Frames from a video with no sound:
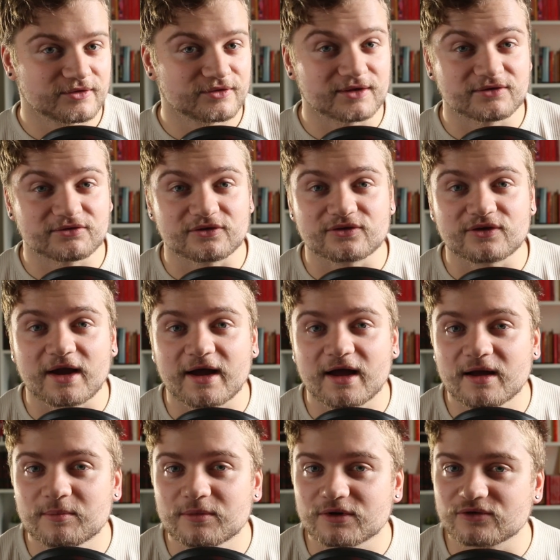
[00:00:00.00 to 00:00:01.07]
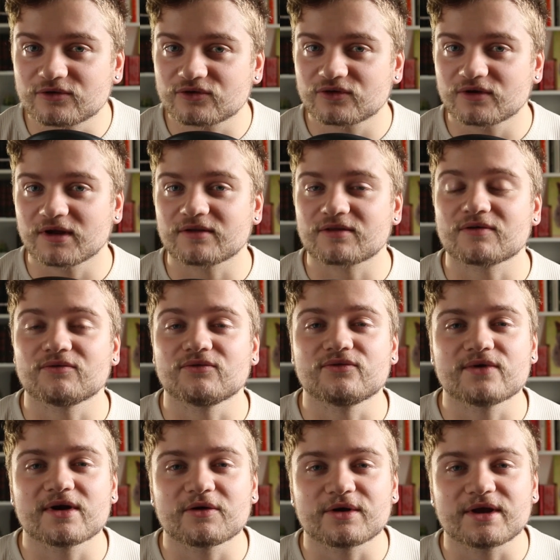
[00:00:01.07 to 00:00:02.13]
This is a habit. It's a
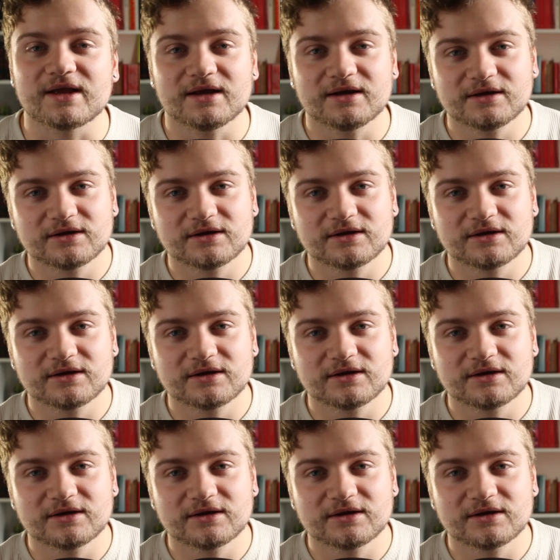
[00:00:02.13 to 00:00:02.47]
very